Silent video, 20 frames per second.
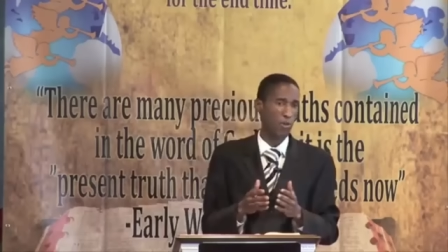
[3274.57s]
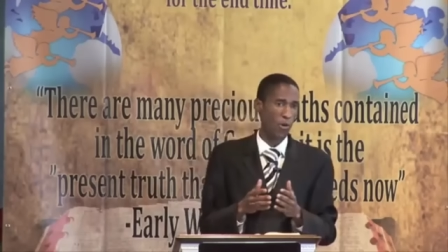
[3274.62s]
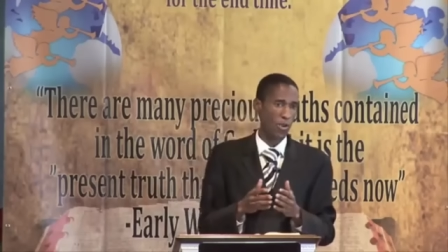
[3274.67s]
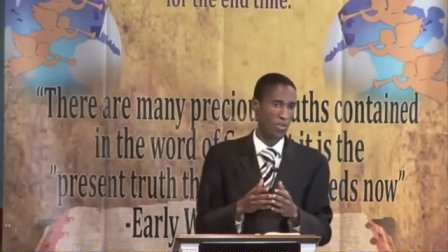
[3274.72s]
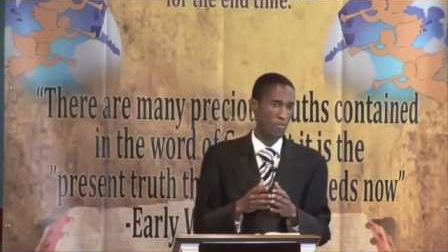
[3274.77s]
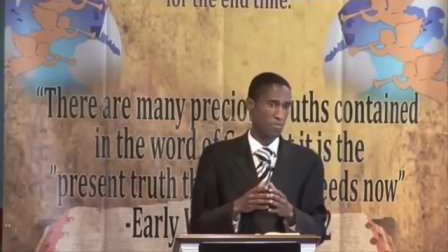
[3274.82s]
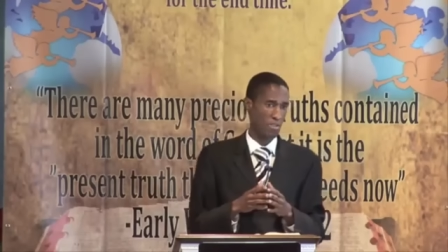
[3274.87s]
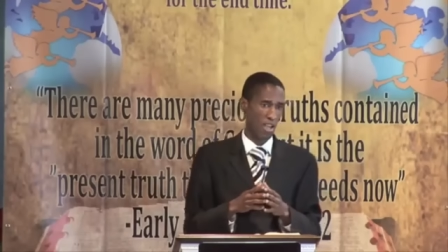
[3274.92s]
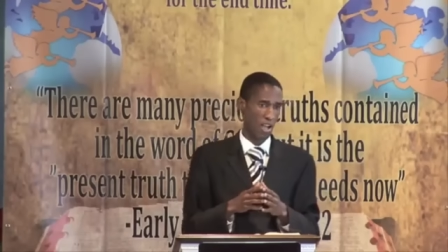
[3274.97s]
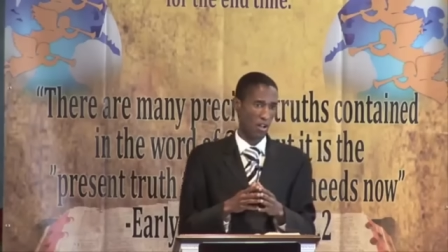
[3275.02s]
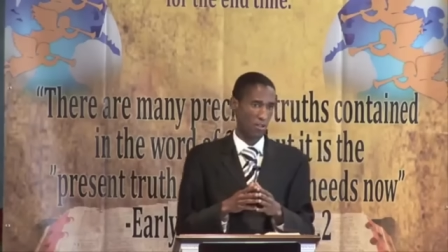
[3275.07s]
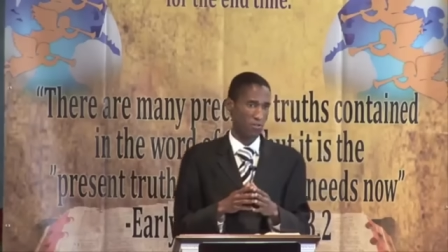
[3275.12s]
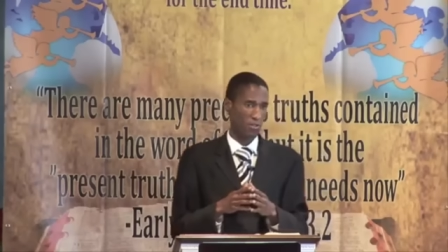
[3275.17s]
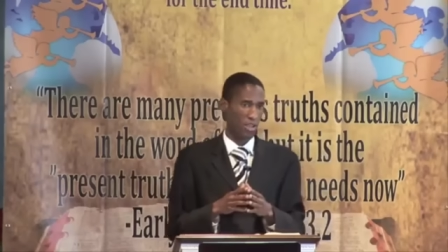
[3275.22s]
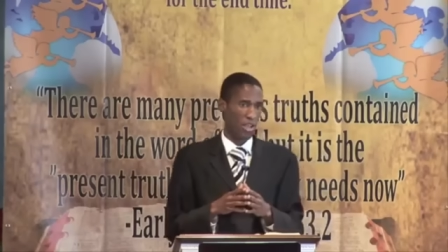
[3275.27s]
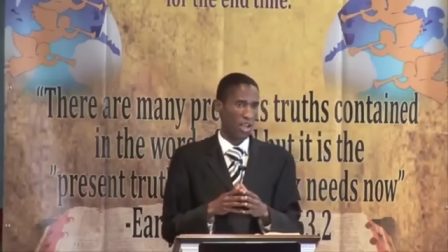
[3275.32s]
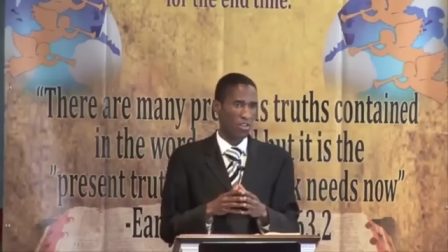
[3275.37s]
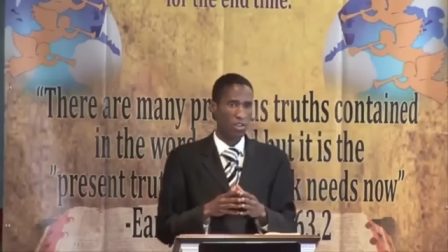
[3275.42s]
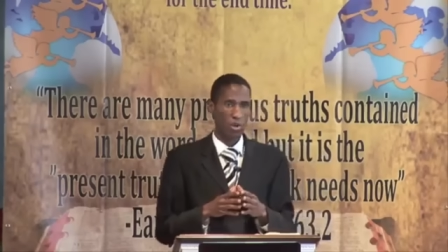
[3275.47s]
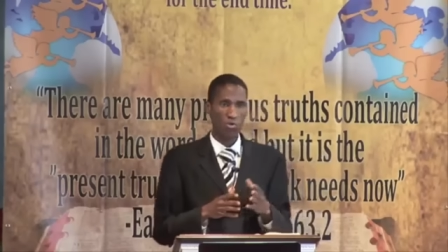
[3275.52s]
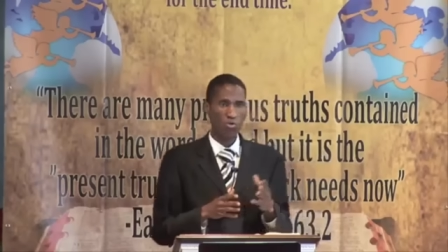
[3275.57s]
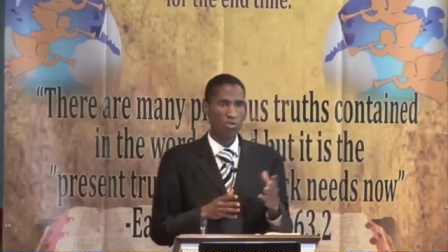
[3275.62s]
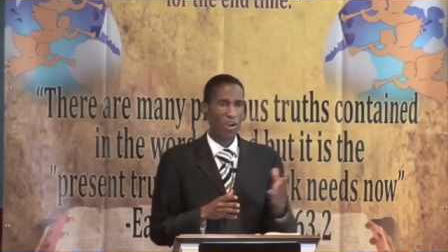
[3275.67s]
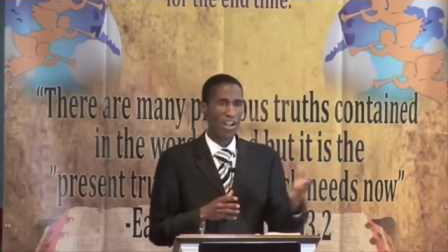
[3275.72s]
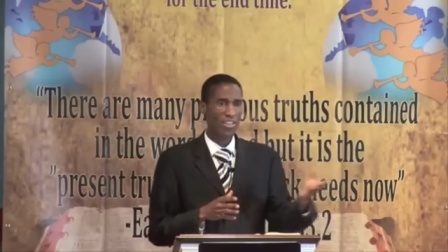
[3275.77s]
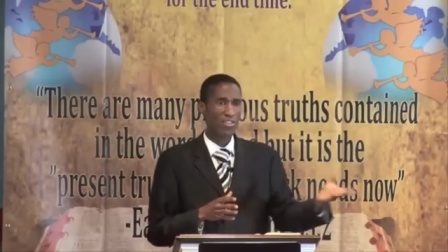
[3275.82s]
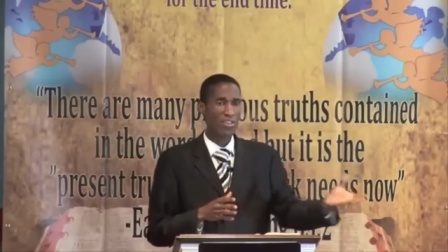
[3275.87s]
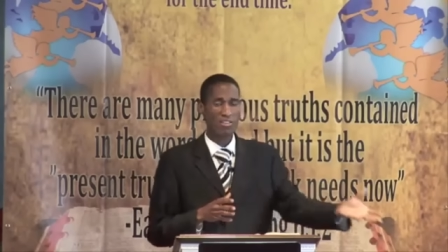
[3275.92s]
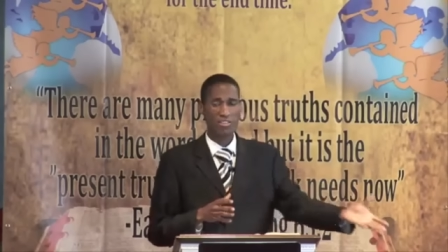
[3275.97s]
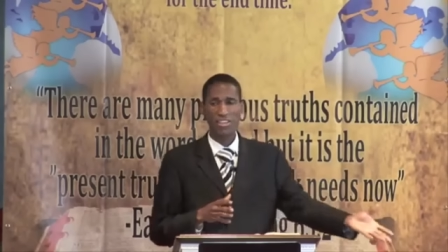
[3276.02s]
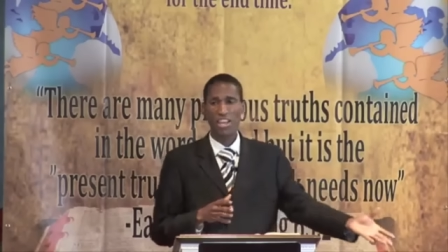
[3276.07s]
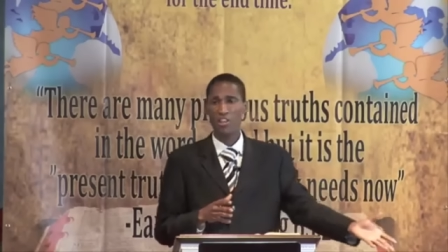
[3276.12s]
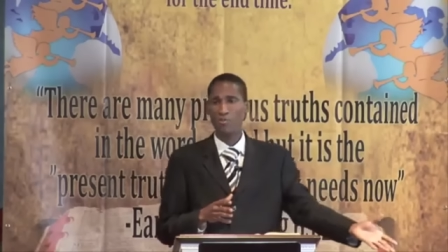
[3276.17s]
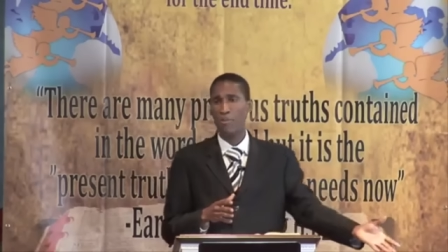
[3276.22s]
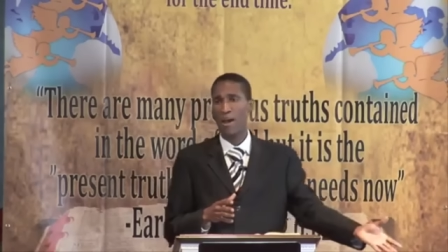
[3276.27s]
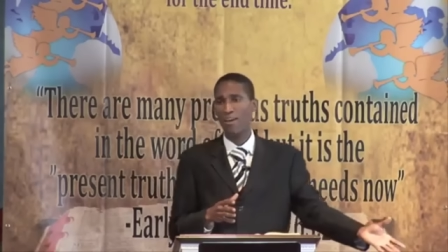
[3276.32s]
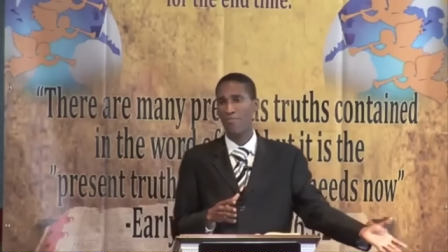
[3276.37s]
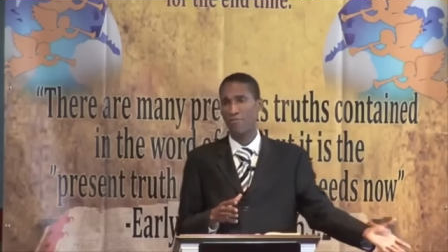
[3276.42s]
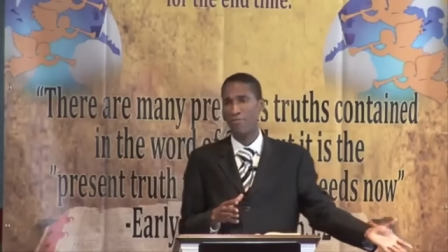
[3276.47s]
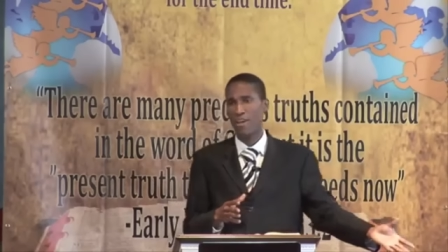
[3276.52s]
for himself, the righteousness
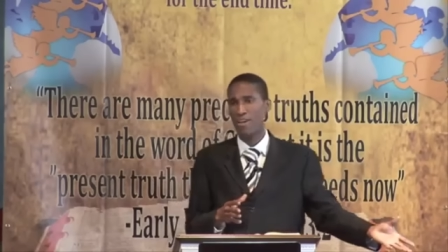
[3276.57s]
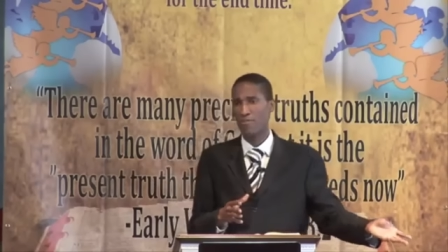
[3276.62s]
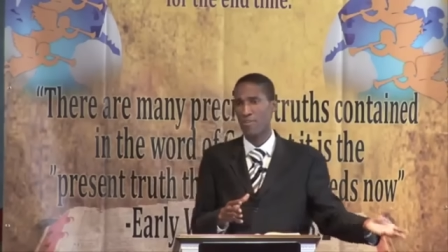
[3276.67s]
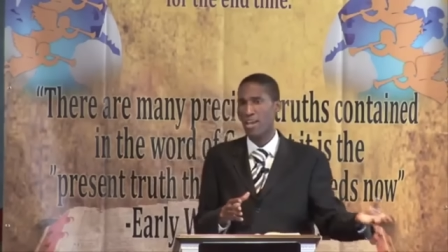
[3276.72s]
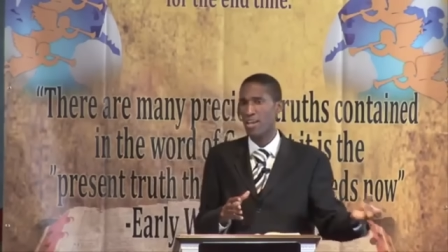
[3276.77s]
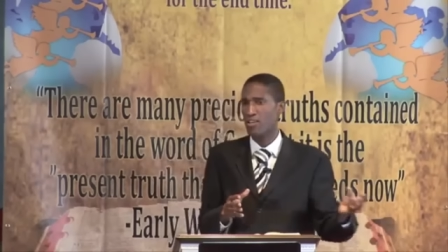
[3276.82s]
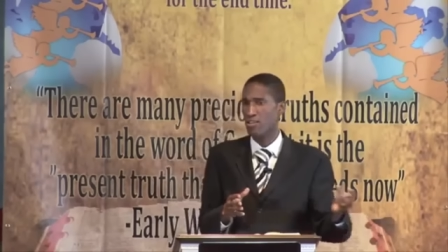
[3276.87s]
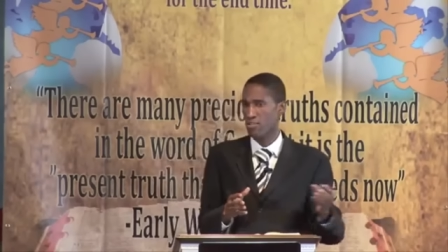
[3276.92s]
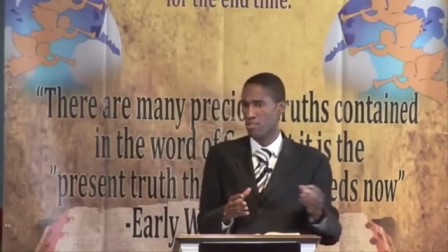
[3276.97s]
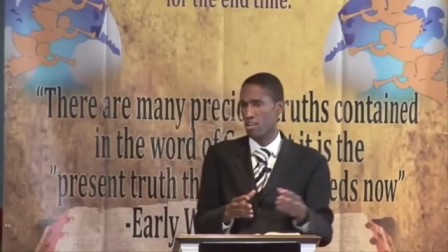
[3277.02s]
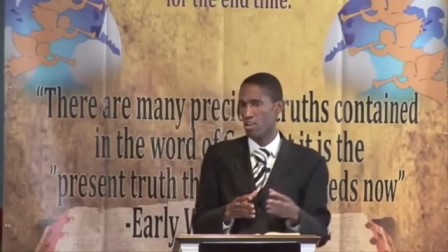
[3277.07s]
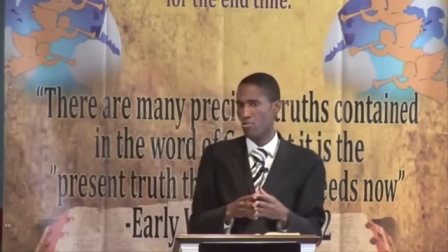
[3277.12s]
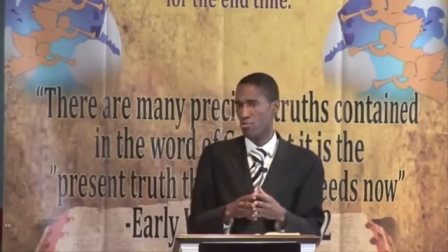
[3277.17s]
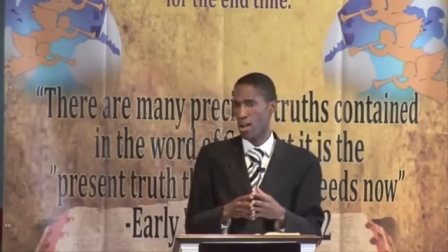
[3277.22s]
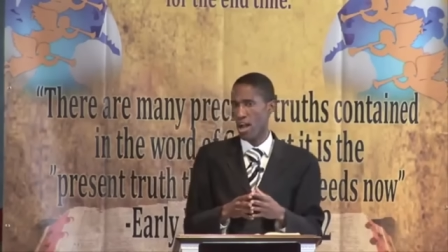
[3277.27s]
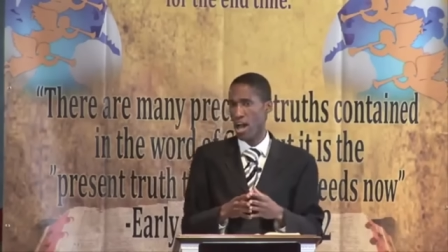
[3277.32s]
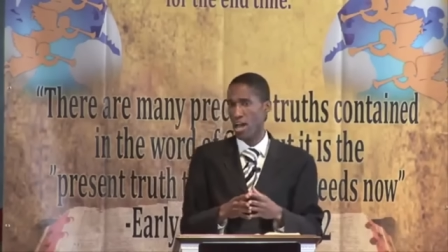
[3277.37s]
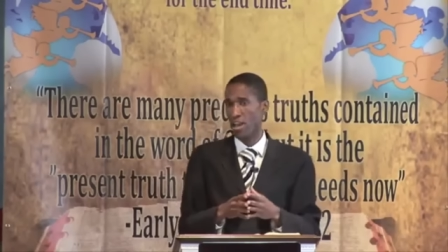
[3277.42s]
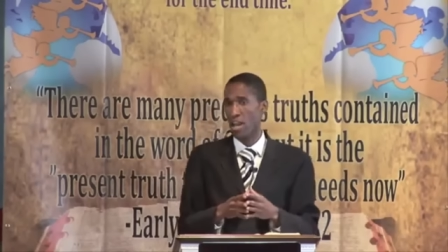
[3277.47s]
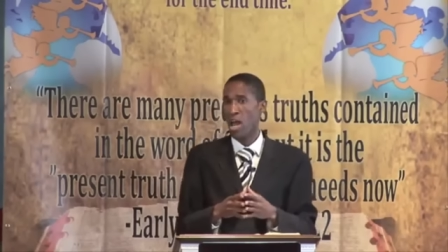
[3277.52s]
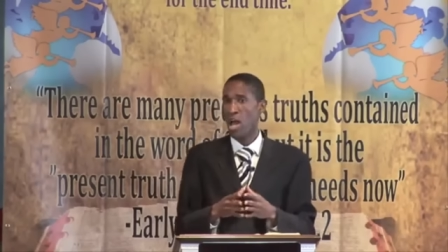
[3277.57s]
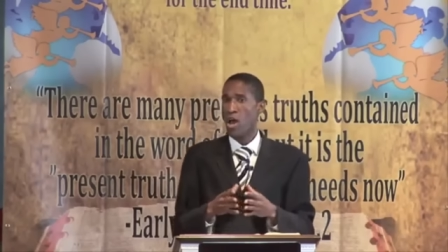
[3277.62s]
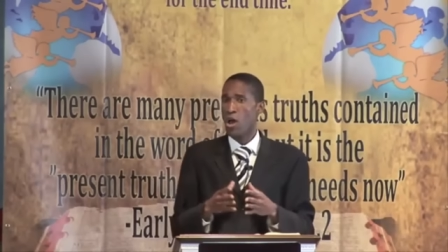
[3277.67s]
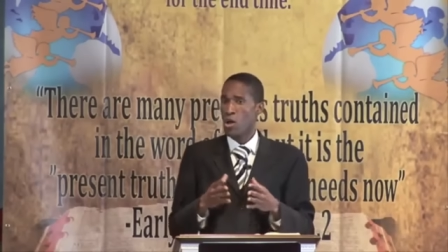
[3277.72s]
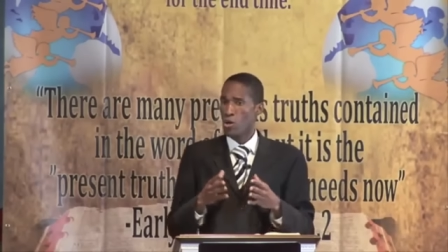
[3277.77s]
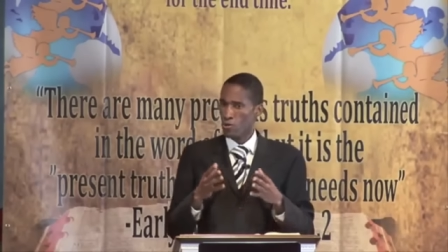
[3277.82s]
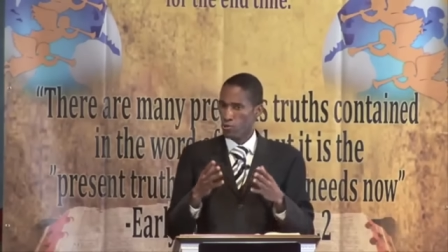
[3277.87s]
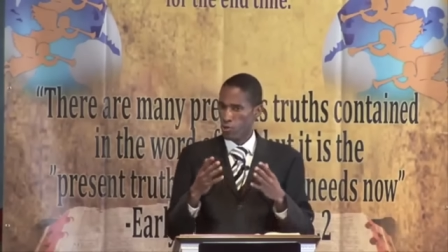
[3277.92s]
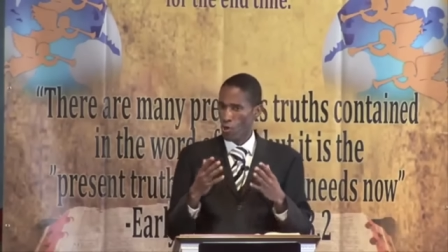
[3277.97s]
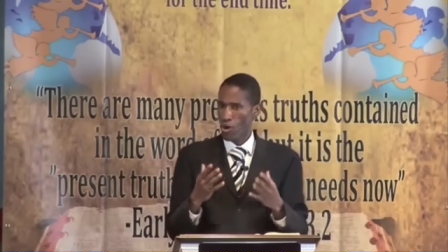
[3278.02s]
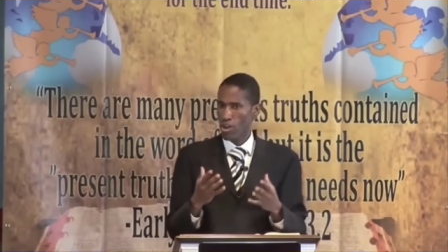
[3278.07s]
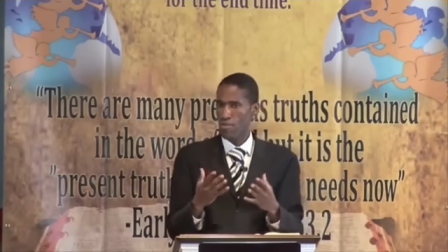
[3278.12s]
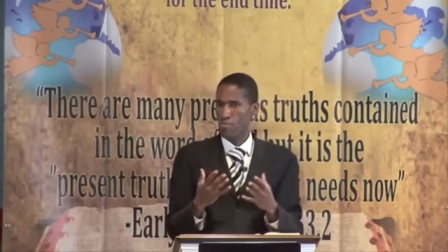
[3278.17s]
by faith in the Son of God for